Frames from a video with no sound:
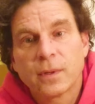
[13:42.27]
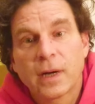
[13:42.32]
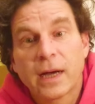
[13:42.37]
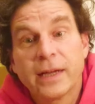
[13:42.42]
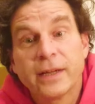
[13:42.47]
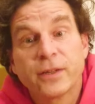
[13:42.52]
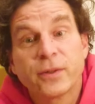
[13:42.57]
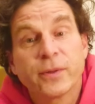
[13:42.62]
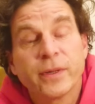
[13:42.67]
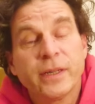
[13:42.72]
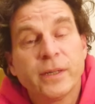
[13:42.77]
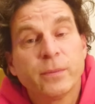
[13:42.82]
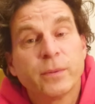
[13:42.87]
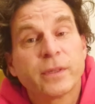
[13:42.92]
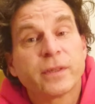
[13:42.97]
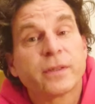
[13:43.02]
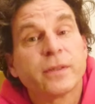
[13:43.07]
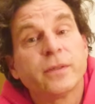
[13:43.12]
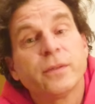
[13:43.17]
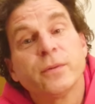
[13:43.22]
I agree
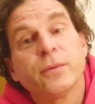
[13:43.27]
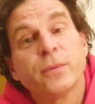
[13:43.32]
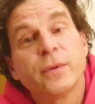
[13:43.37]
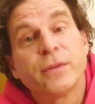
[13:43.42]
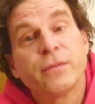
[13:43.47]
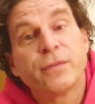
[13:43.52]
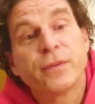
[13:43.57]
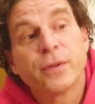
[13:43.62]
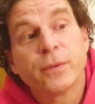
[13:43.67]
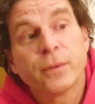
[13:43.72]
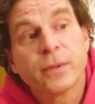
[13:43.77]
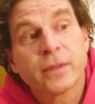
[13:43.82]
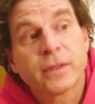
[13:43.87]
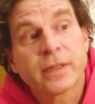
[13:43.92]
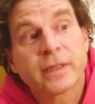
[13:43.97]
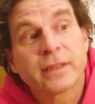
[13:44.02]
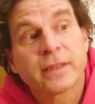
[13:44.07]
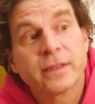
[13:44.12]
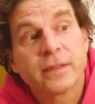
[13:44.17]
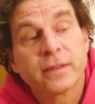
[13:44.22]
with the reviewer
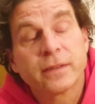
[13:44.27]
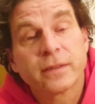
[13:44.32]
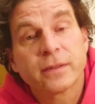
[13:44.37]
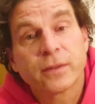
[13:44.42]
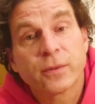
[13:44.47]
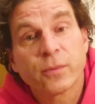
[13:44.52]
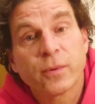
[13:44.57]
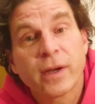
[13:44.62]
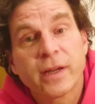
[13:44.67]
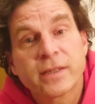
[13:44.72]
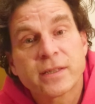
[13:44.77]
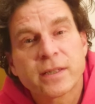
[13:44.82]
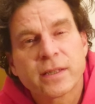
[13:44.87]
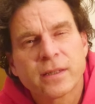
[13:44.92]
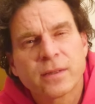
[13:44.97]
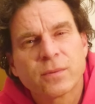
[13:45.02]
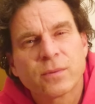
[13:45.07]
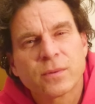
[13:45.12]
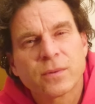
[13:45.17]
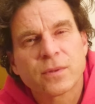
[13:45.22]
that the
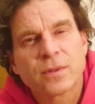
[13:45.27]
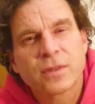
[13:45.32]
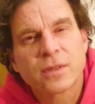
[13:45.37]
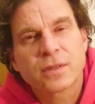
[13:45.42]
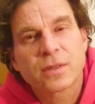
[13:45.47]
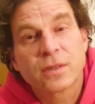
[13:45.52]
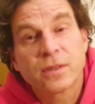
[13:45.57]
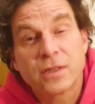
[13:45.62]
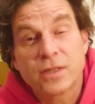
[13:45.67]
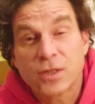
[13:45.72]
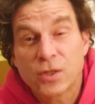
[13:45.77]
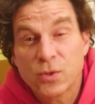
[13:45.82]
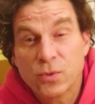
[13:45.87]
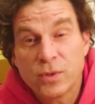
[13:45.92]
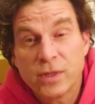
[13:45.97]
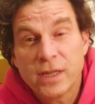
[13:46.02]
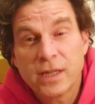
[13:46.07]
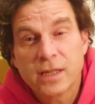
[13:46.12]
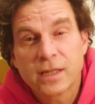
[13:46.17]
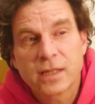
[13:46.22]
writing is
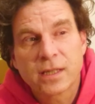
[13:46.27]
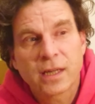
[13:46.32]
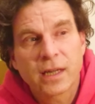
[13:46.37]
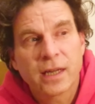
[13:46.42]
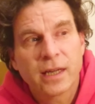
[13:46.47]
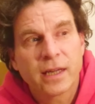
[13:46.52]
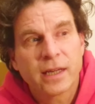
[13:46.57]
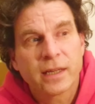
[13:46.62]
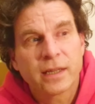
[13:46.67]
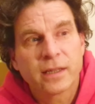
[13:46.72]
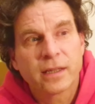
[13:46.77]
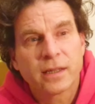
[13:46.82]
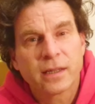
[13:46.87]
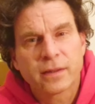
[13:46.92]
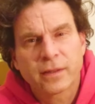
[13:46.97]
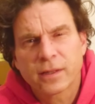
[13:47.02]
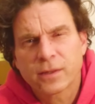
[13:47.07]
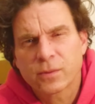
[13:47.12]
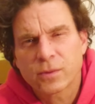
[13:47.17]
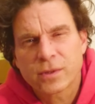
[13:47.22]
unique, and I
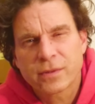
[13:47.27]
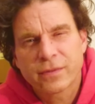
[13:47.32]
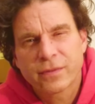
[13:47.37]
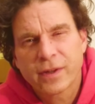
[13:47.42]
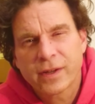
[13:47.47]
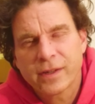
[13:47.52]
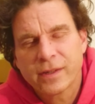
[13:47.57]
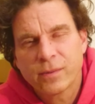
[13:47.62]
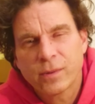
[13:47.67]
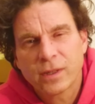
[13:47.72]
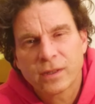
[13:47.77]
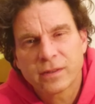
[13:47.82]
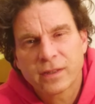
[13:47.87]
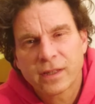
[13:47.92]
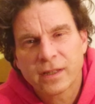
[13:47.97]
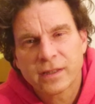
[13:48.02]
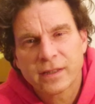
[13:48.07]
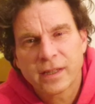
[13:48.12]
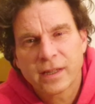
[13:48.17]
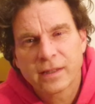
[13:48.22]
thought it was very well
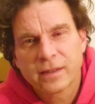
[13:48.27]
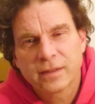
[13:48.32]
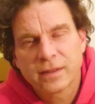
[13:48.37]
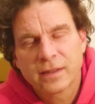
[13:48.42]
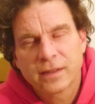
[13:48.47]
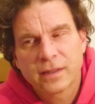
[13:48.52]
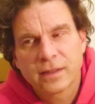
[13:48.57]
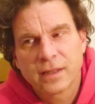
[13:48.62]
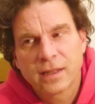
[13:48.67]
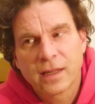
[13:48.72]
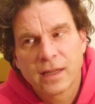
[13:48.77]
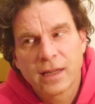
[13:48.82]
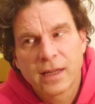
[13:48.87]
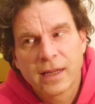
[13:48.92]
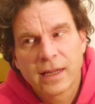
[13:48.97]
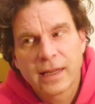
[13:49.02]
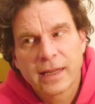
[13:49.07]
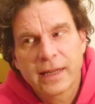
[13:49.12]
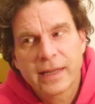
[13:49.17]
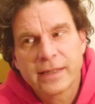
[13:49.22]
done.
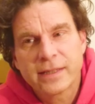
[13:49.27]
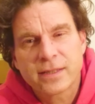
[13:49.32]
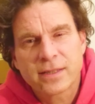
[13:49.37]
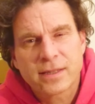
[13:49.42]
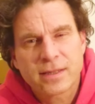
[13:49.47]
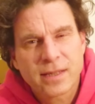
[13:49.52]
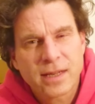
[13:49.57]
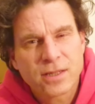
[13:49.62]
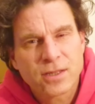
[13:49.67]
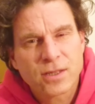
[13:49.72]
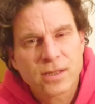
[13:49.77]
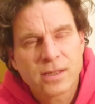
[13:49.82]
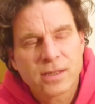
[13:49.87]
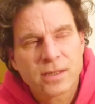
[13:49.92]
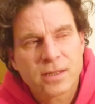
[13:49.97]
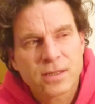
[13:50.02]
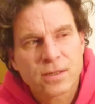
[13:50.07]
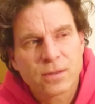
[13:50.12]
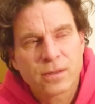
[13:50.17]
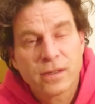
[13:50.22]
It is essentially
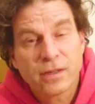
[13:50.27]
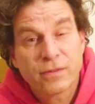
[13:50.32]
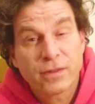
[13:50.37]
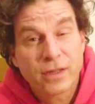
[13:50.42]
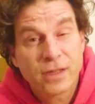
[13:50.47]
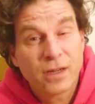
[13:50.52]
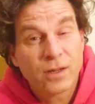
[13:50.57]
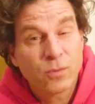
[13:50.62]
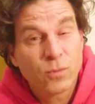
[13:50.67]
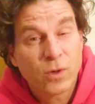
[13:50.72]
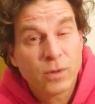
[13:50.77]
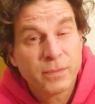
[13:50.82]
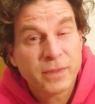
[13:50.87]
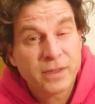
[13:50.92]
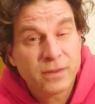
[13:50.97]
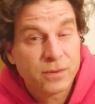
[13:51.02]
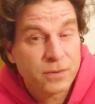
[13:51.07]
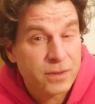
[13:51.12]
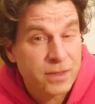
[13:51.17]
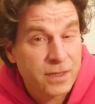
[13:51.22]
the story of a young
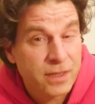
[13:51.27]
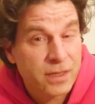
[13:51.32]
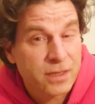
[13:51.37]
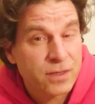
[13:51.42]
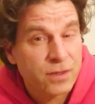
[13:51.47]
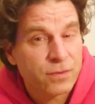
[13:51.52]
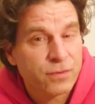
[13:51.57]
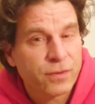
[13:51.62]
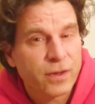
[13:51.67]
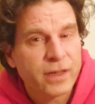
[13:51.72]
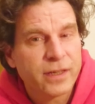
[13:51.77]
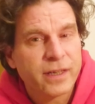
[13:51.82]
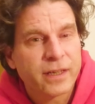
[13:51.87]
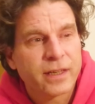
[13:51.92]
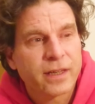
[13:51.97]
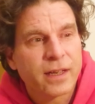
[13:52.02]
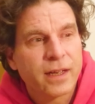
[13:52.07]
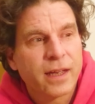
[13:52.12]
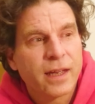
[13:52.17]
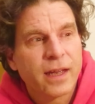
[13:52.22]
woman who is
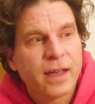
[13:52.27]
schizophrenic,